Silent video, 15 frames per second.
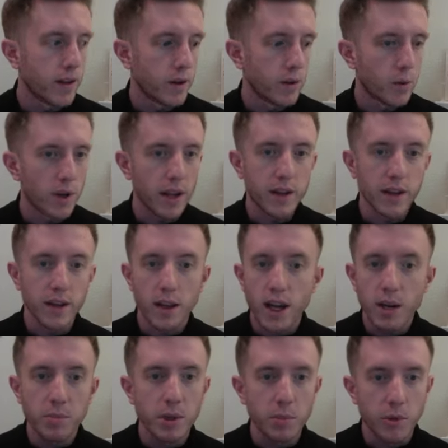what I think a lot
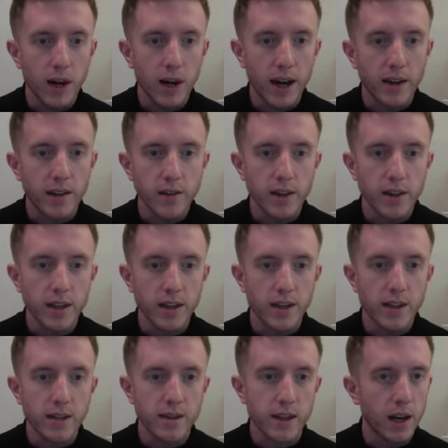of people have
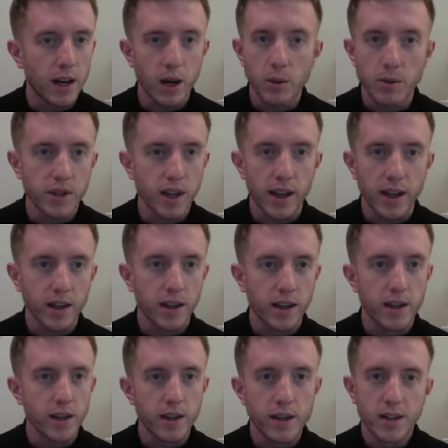is I was not like
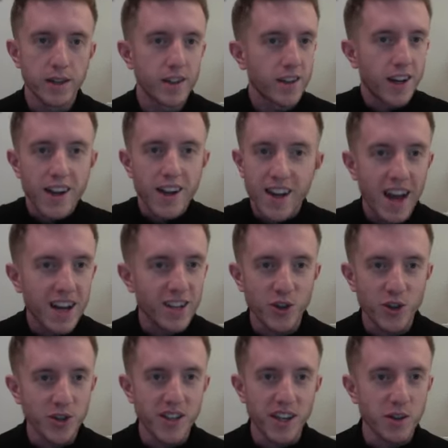a
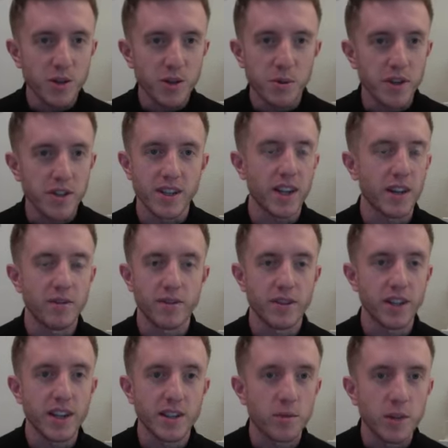natural salesperson. I've
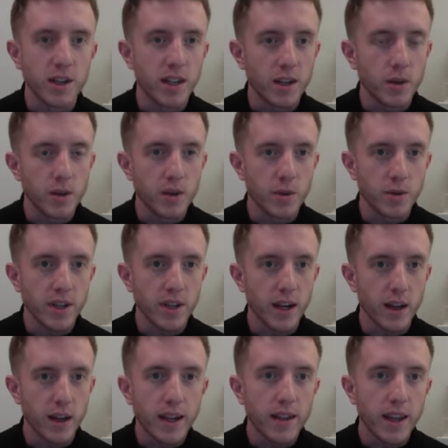yet to meet anyone who's kind
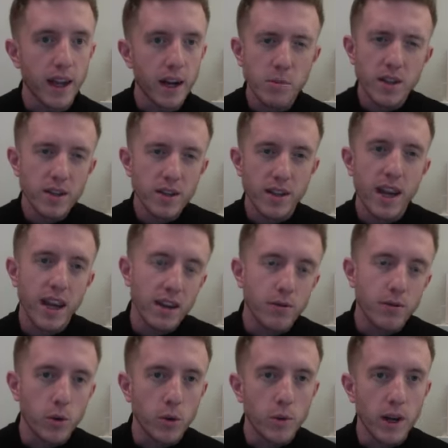of like that. I mean, there's a
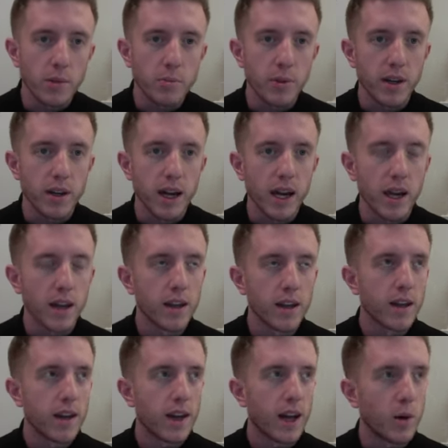handful, right? But I
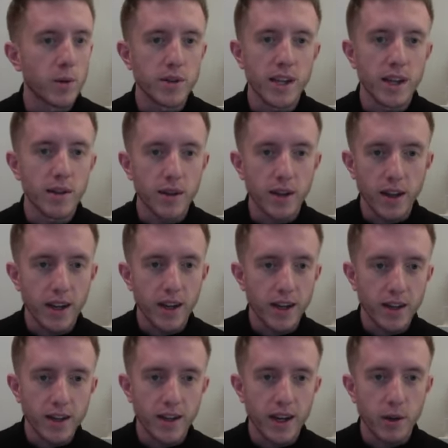was never
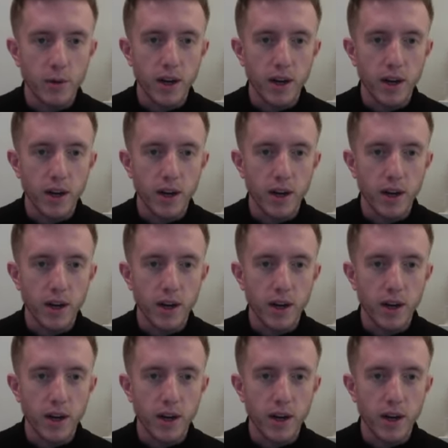like, I